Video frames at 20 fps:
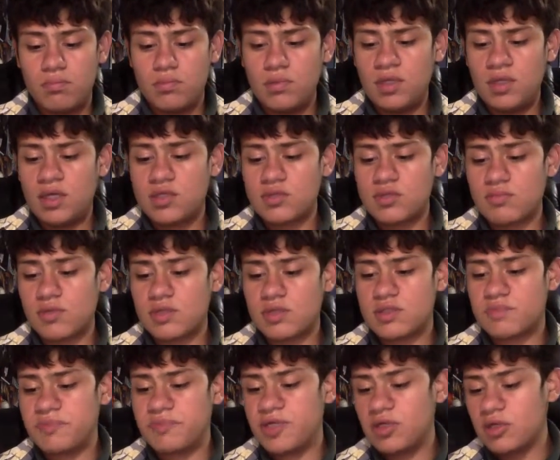going
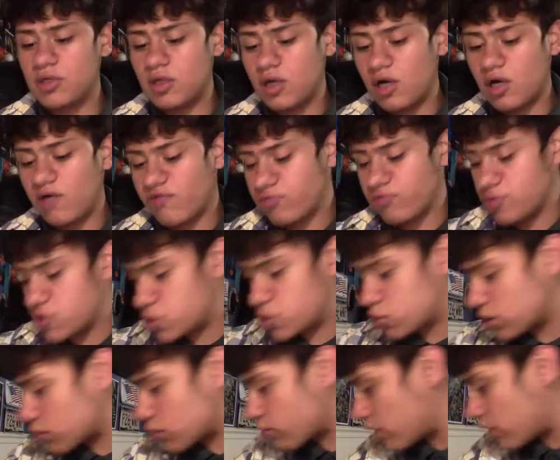to peel it off from the shrink